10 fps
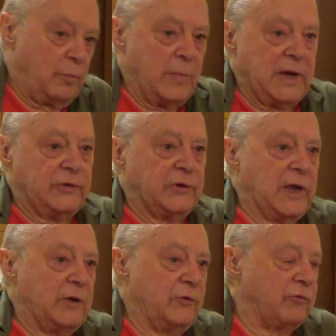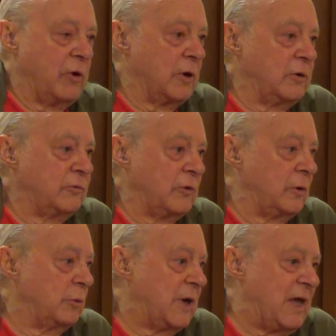made to get drunk so
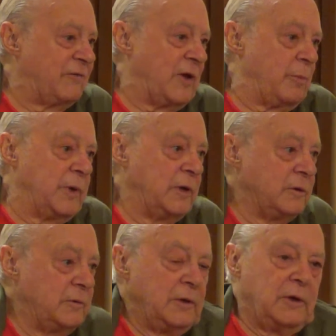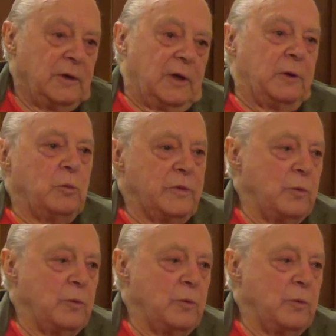they would laugh at me, and they